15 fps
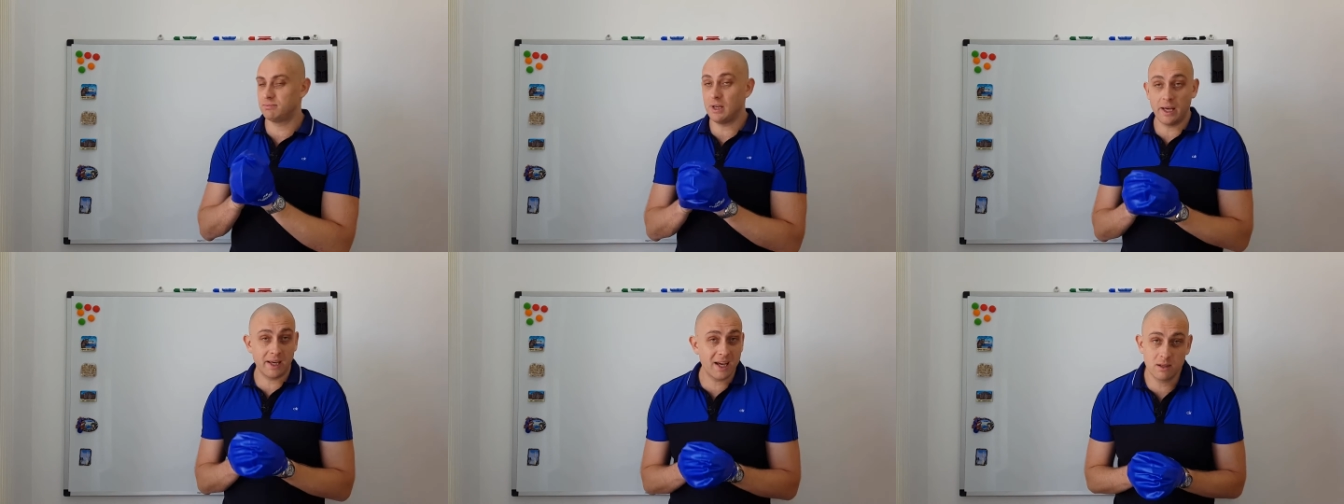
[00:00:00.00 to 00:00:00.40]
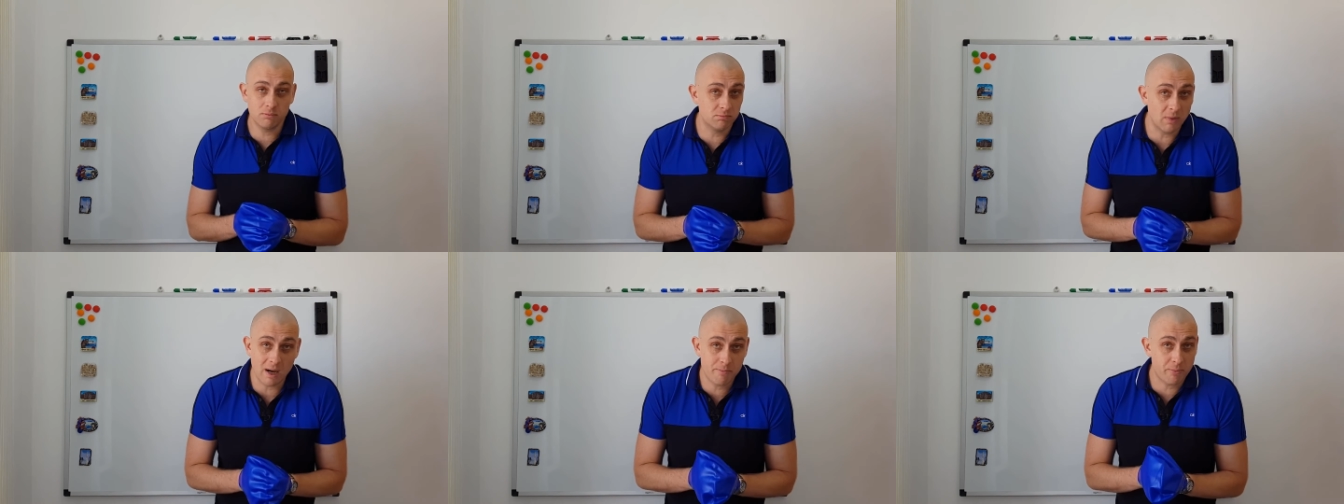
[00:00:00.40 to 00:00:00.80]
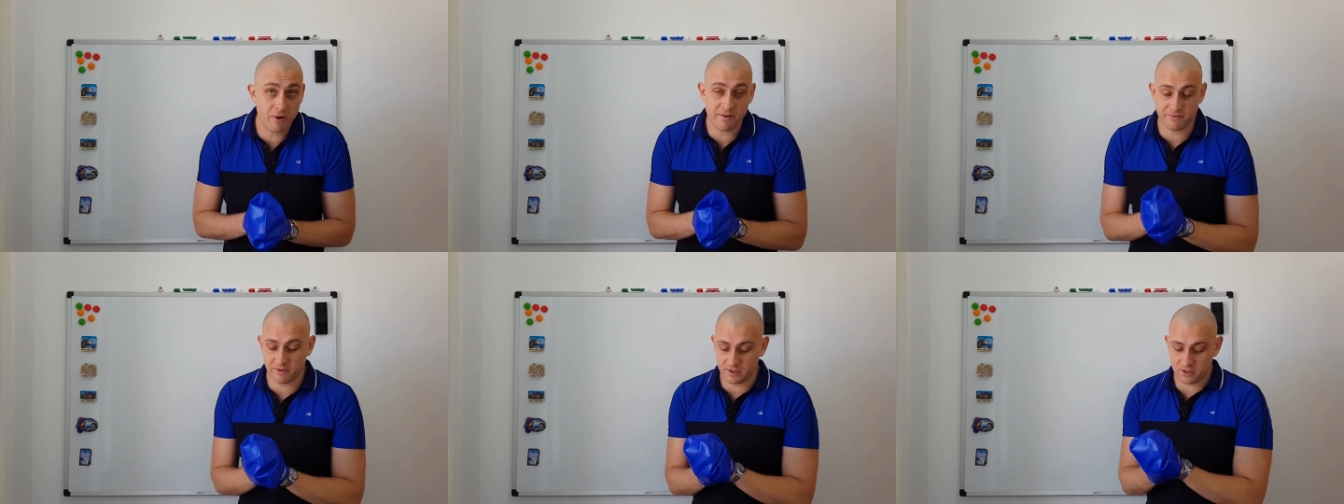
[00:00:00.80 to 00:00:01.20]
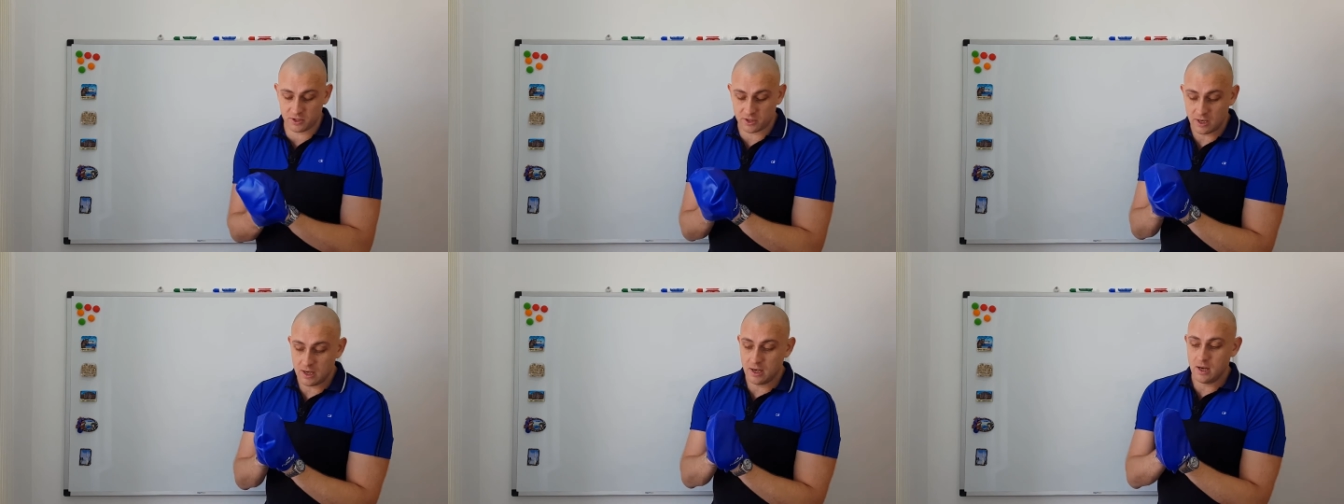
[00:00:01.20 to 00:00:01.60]
Again, my
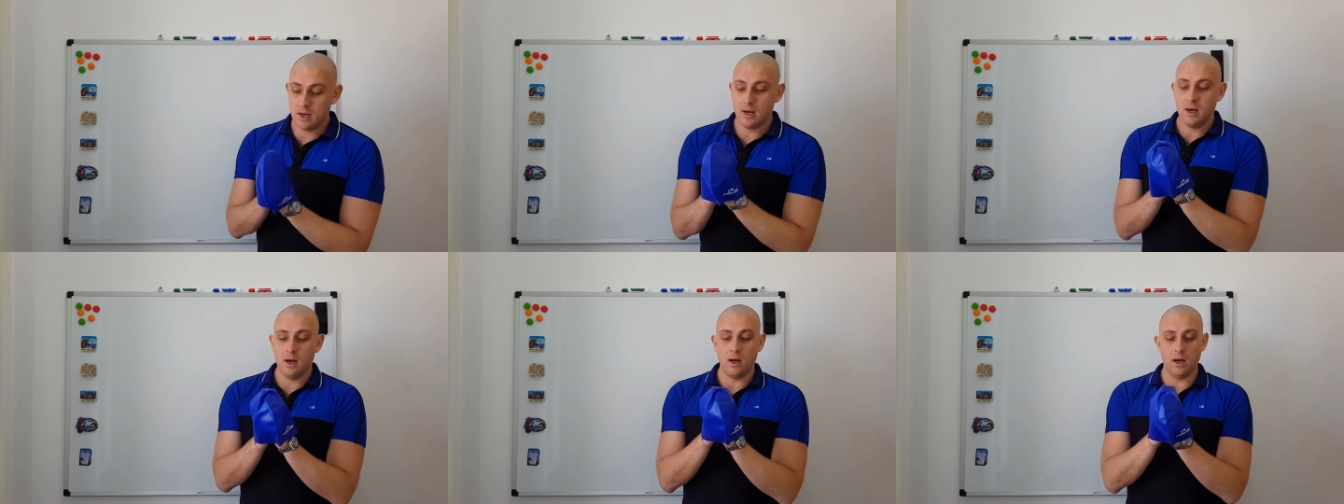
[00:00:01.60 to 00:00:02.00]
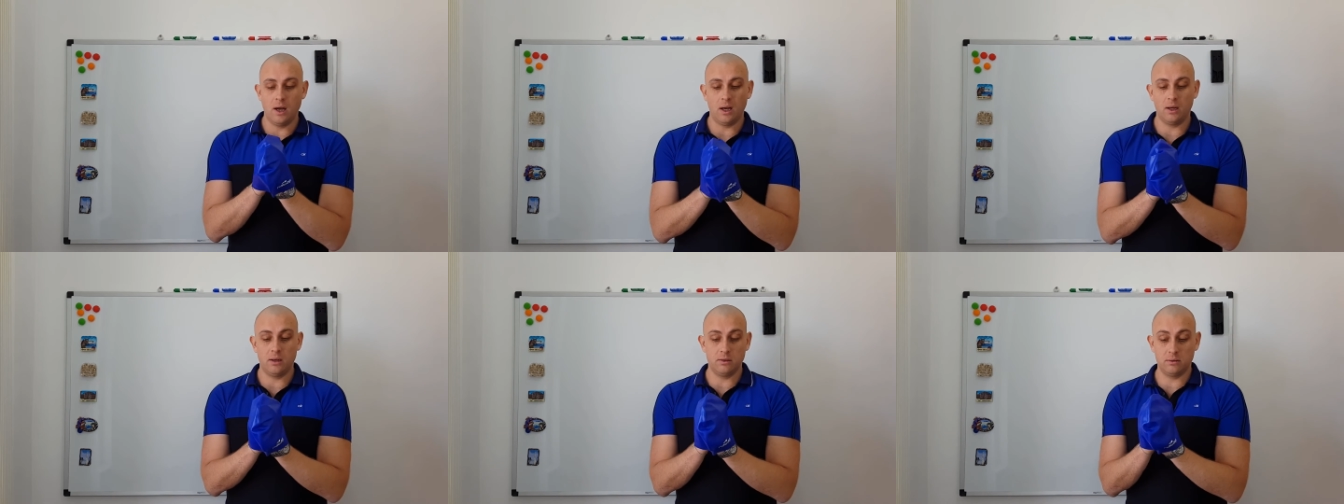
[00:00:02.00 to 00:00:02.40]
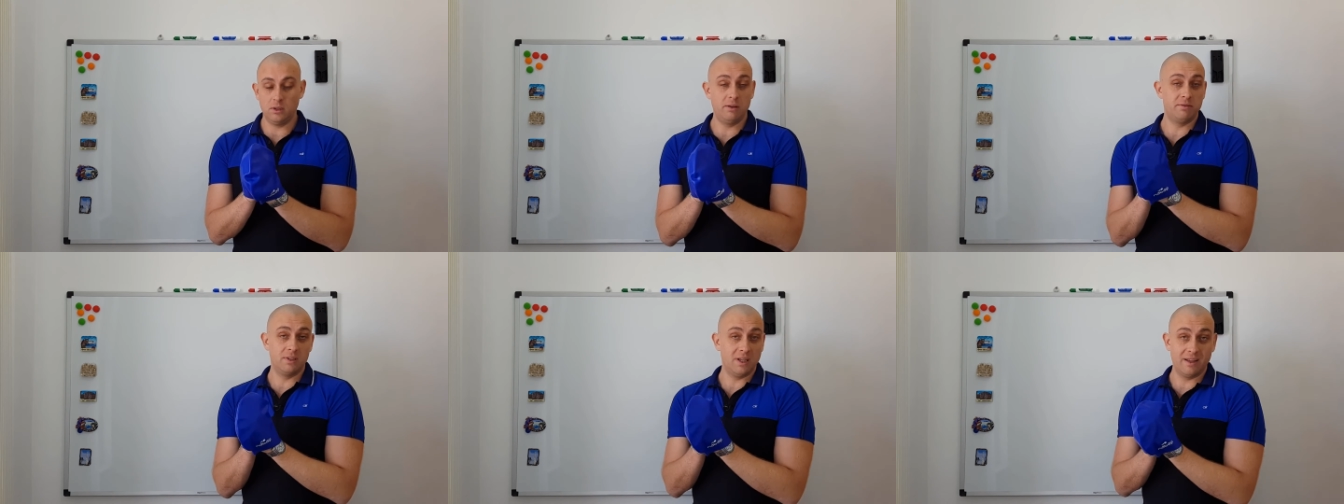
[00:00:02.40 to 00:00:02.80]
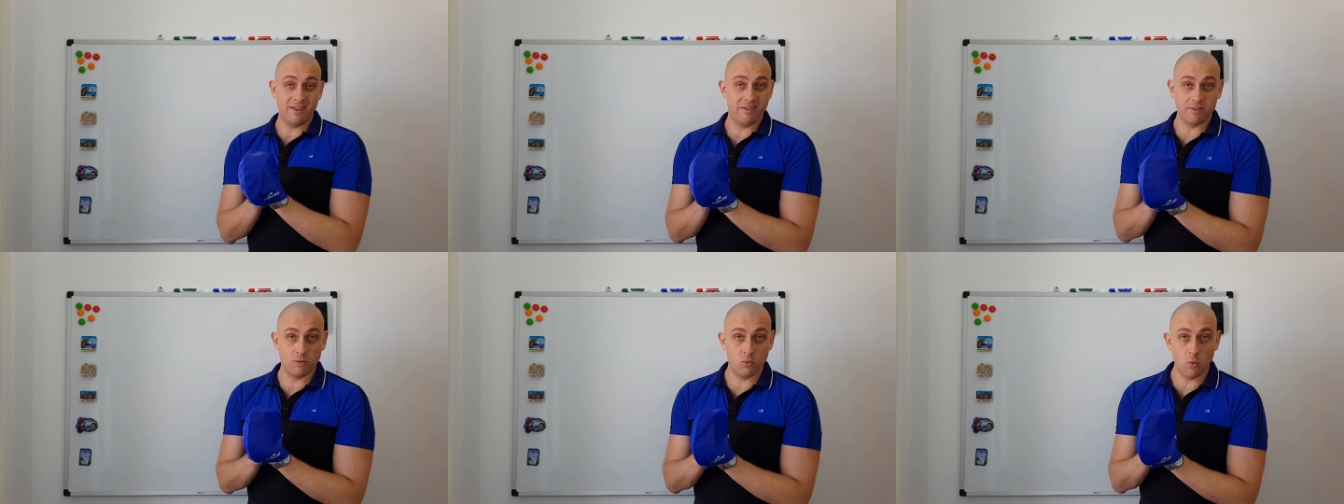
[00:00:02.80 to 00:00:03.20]
preference, even I
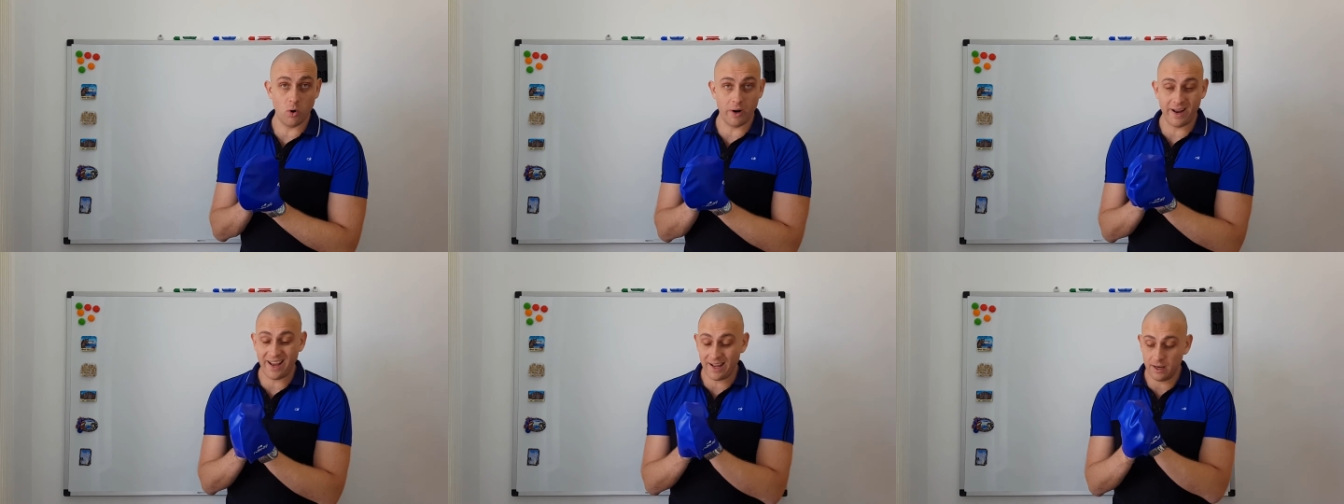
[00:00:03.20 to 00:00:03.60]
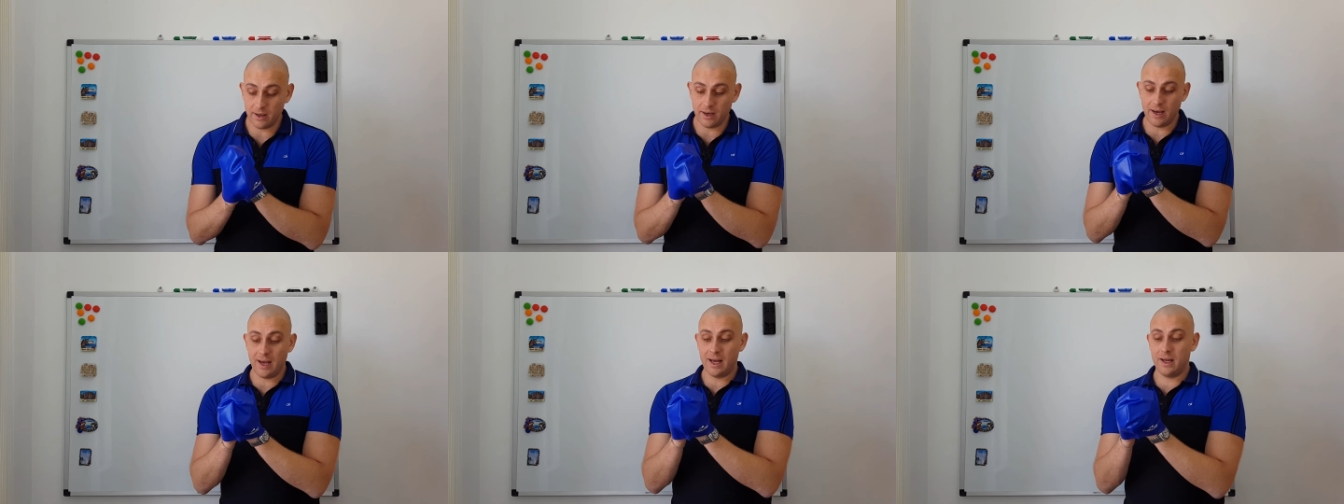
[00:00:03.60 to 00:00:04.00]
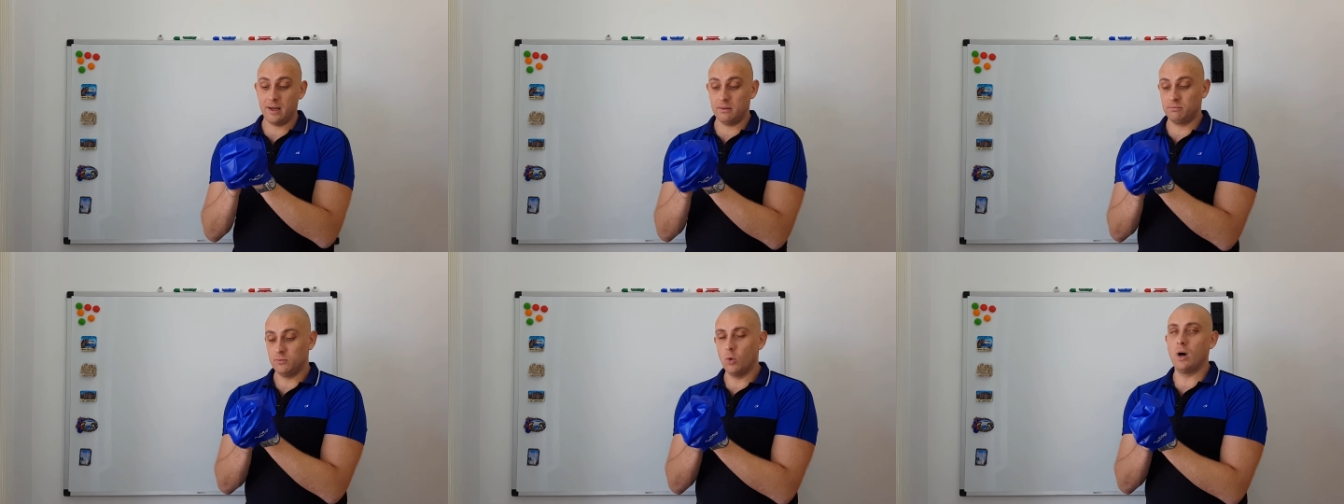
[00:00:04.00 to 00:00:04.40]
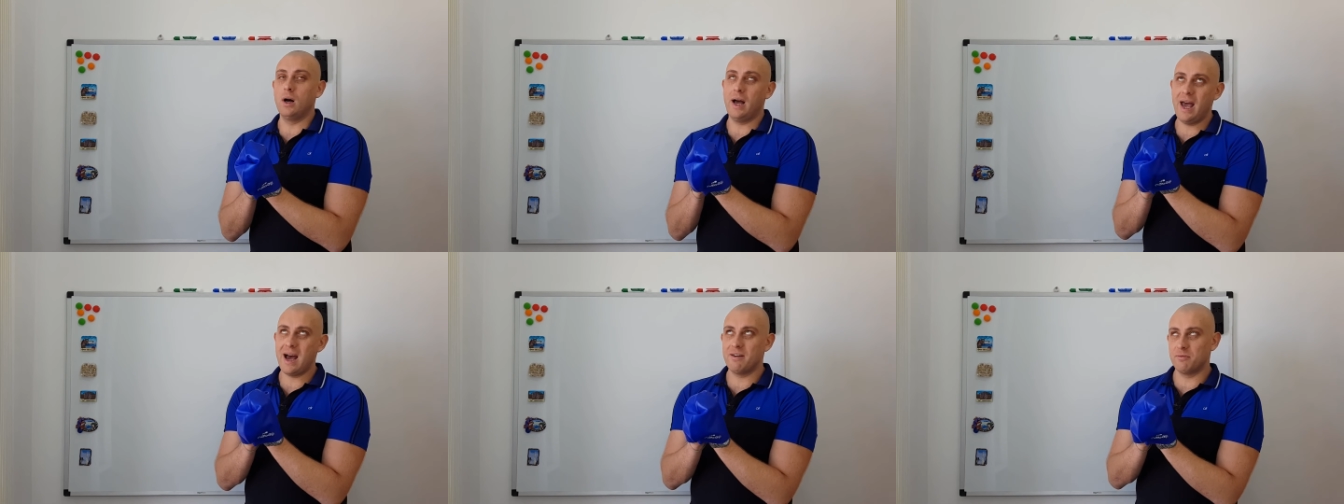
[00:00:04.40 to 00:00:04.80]
never worn it. Well,
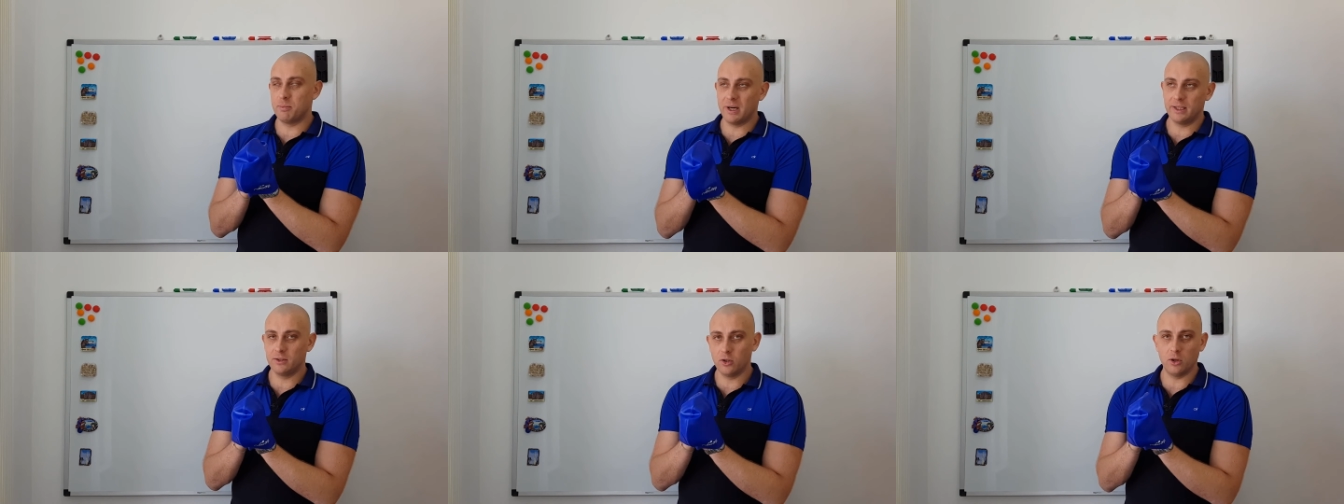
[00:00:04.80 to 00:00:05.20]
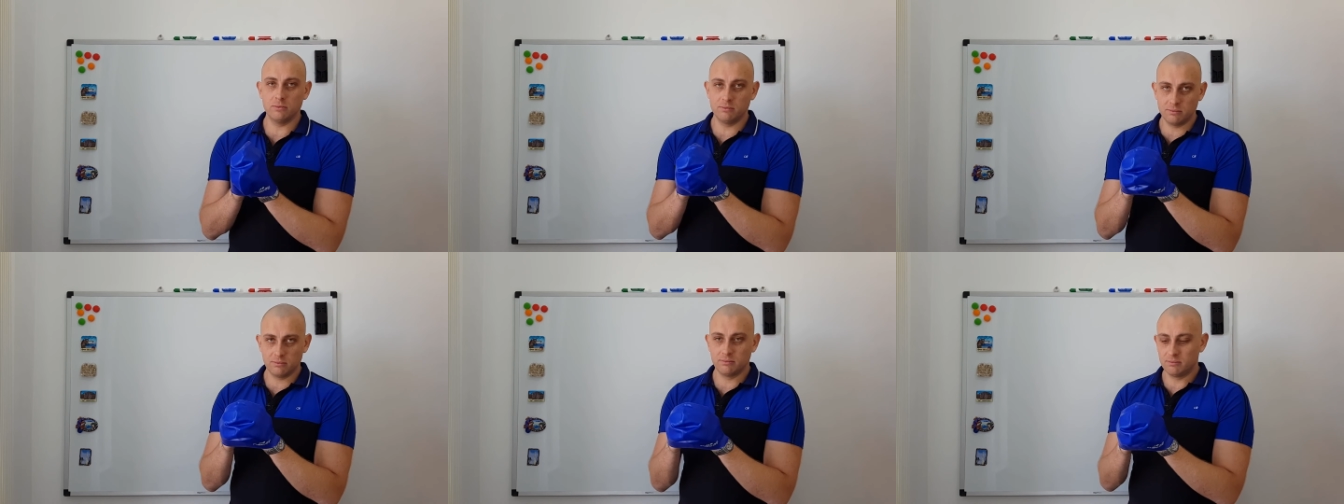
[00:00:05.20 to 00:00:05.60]
I have, but not